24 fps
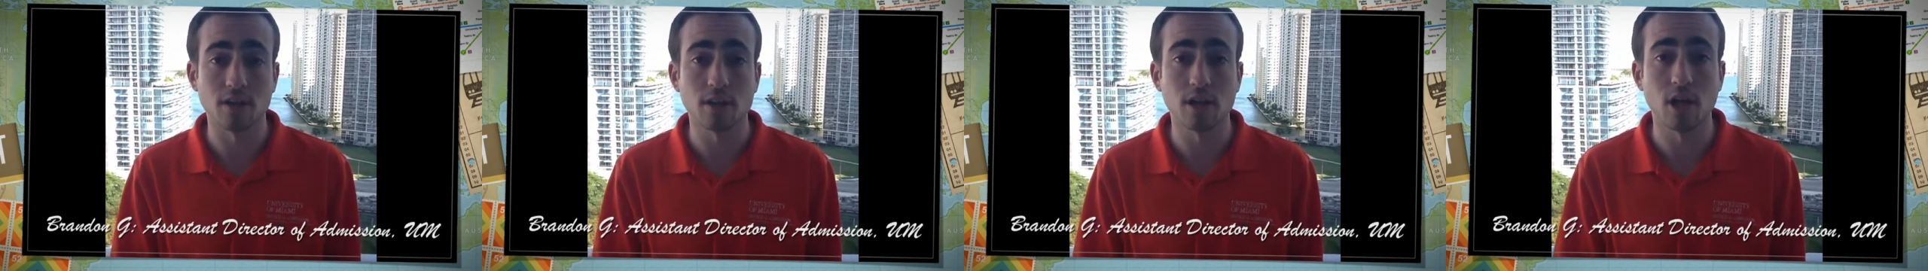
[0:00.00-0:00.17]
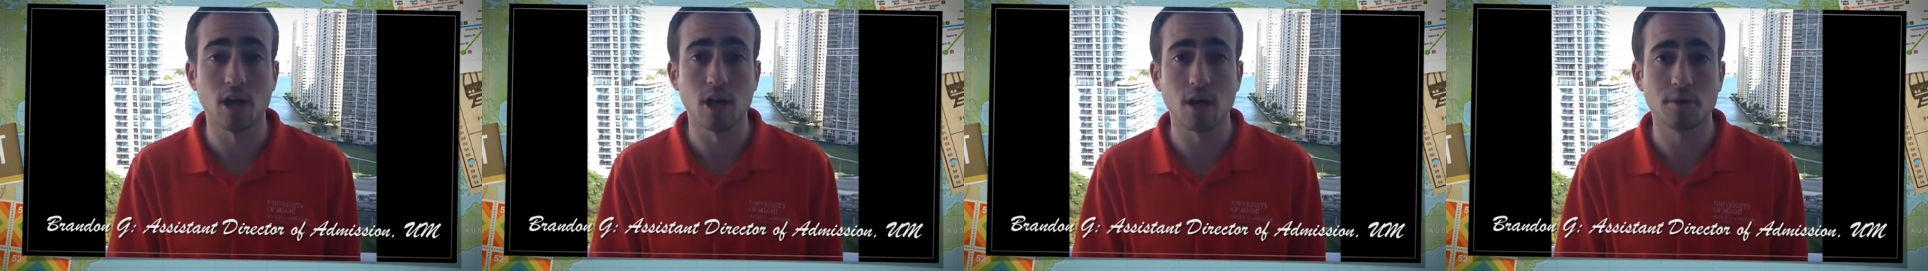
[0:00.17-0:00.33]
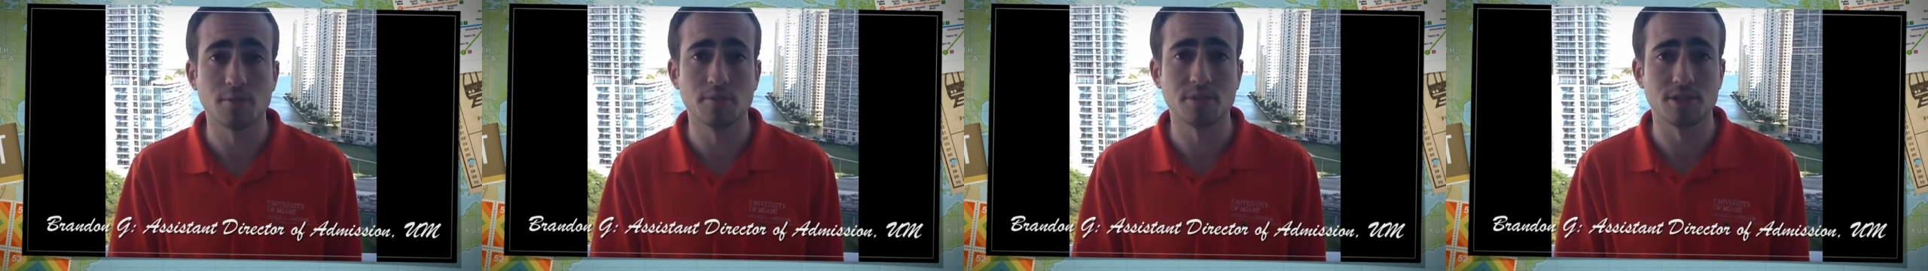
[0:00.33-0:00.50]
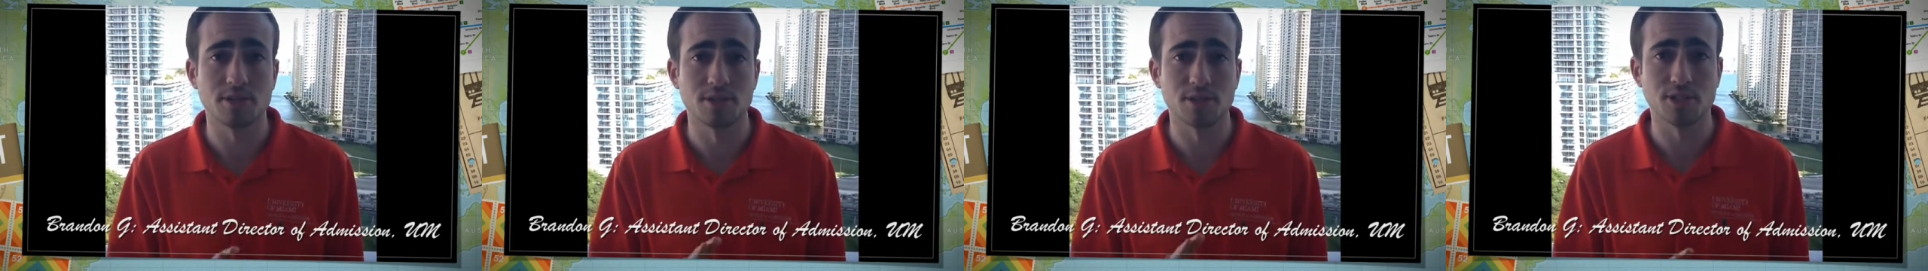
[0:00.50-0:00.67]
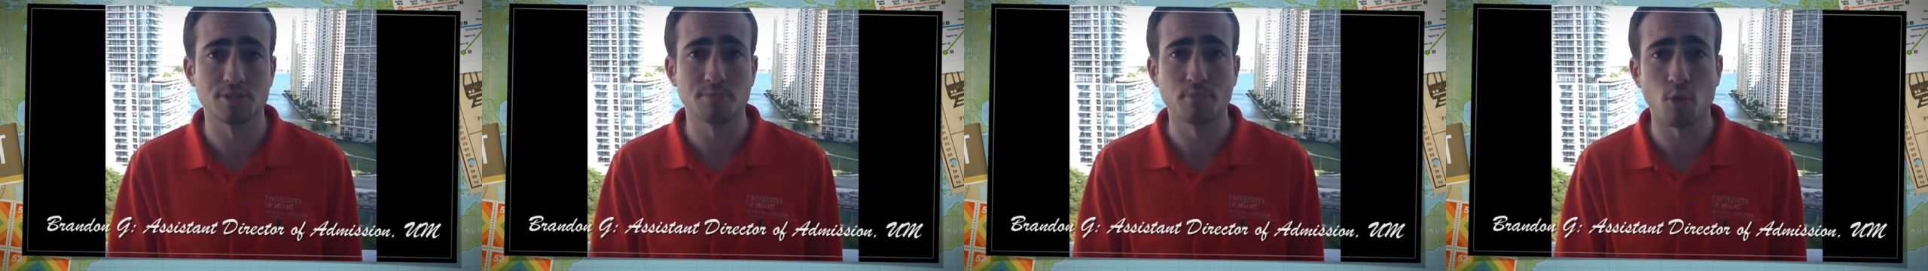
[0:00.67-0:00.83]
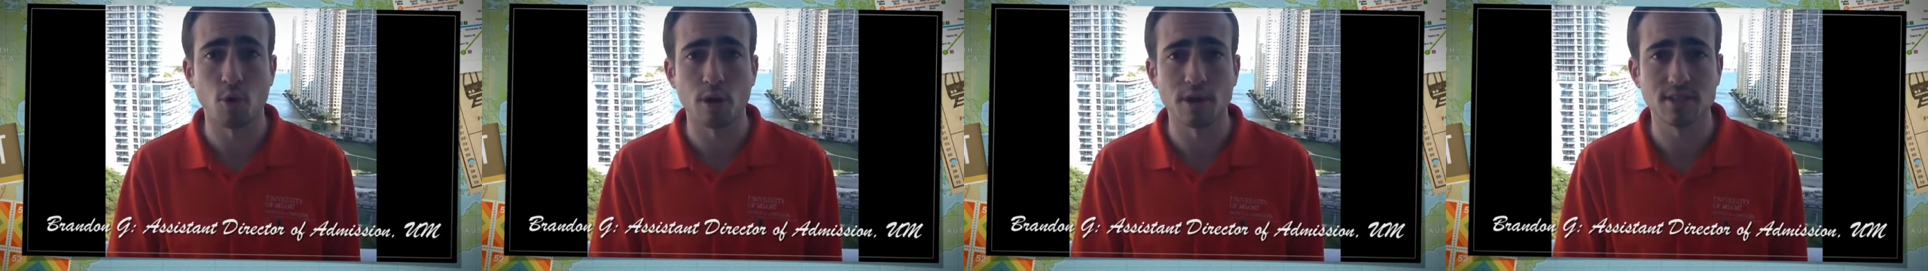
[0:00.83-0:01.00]
clubs and
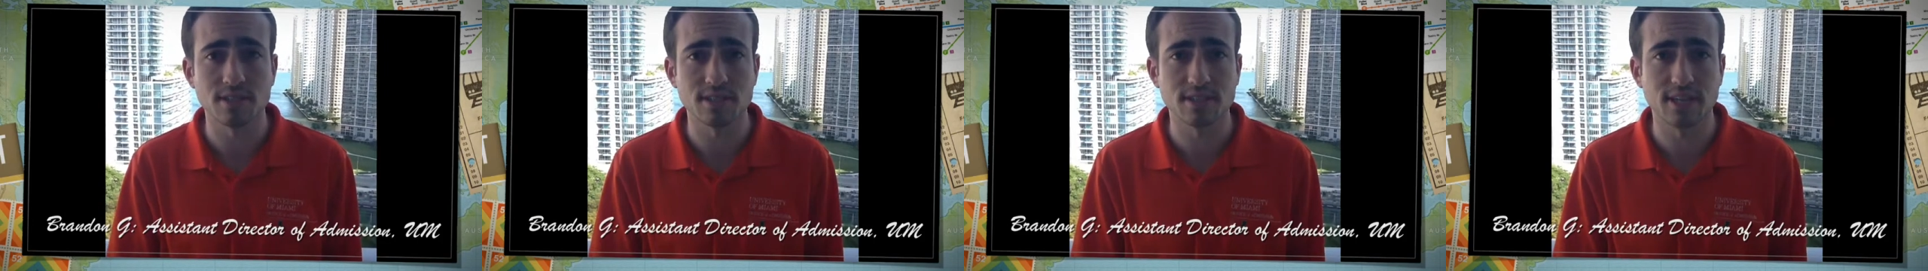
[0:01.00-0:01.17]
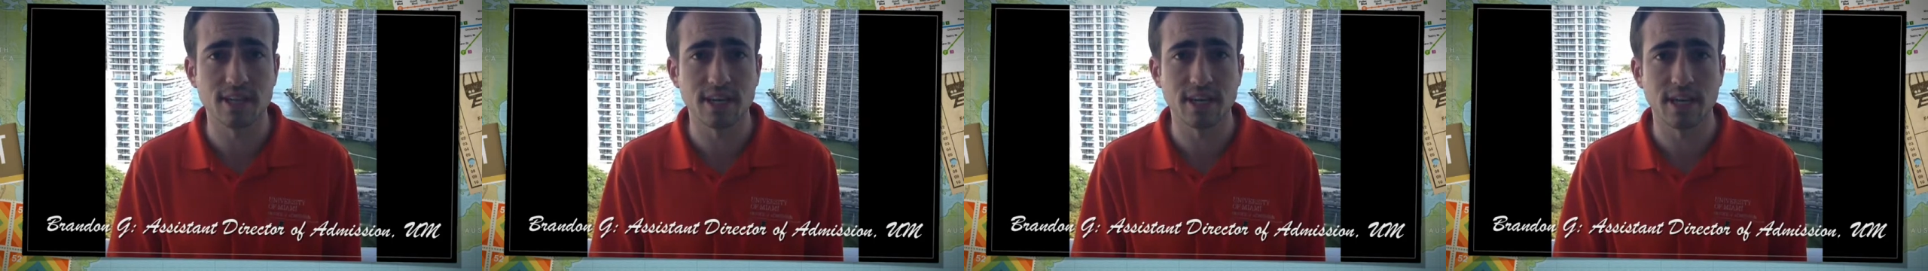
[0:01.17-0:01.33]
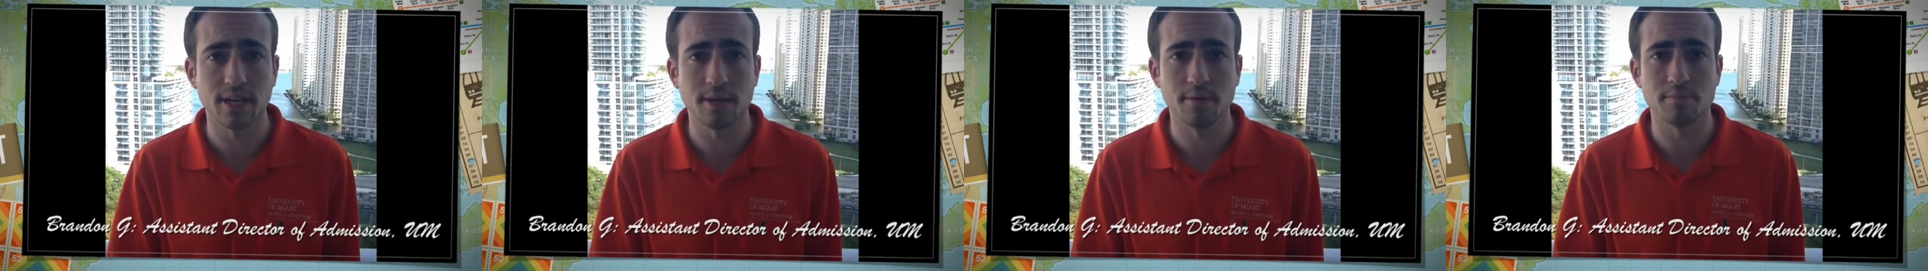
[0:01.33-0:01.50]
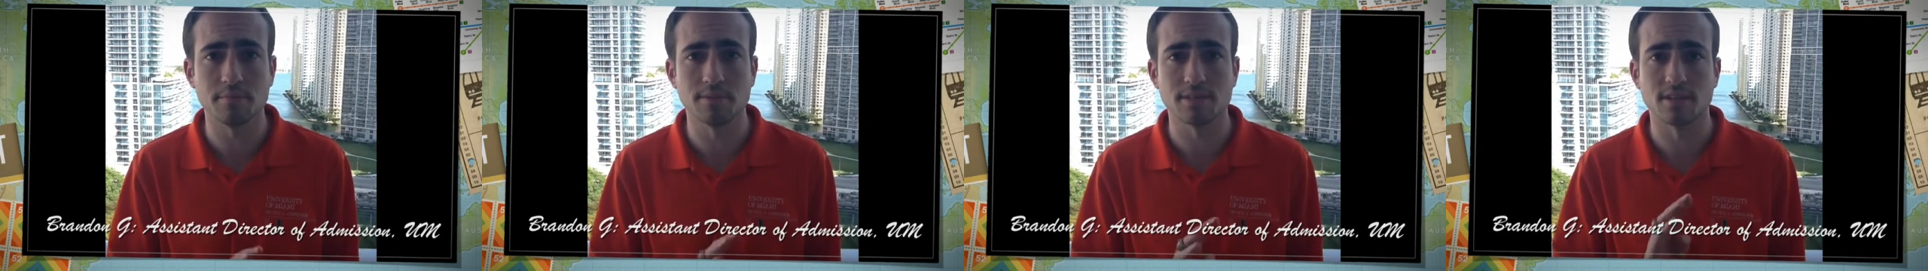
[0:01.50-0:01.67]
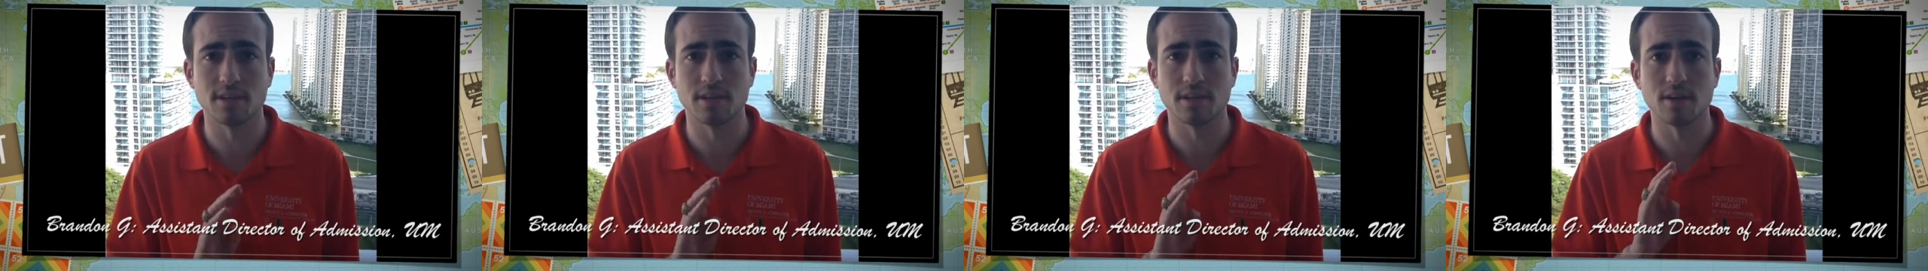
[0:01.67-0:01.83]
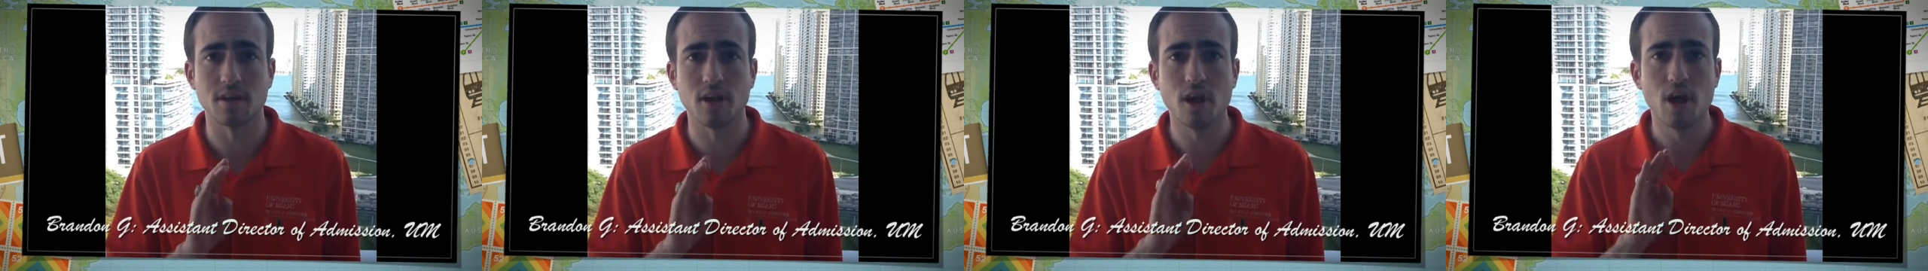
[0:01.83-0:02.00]
sports
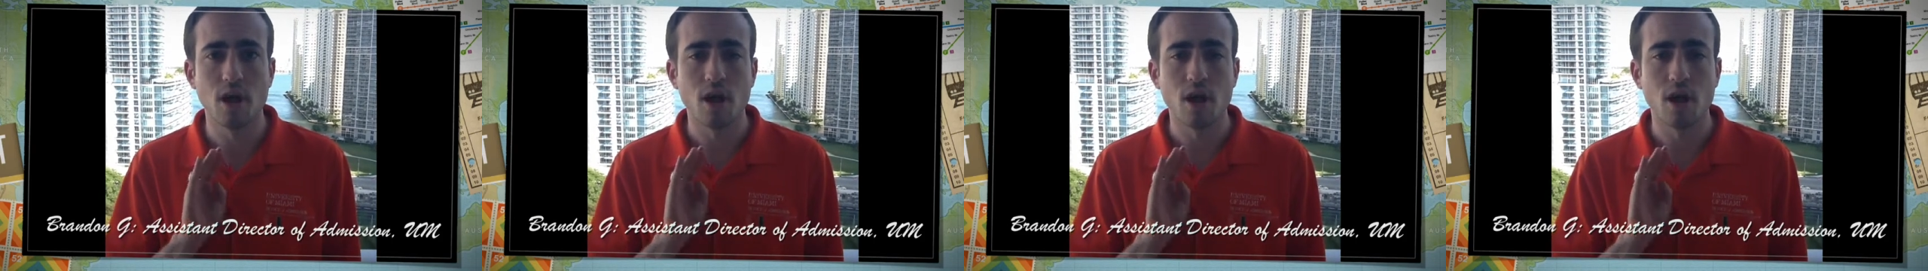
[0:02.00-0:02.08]
teams and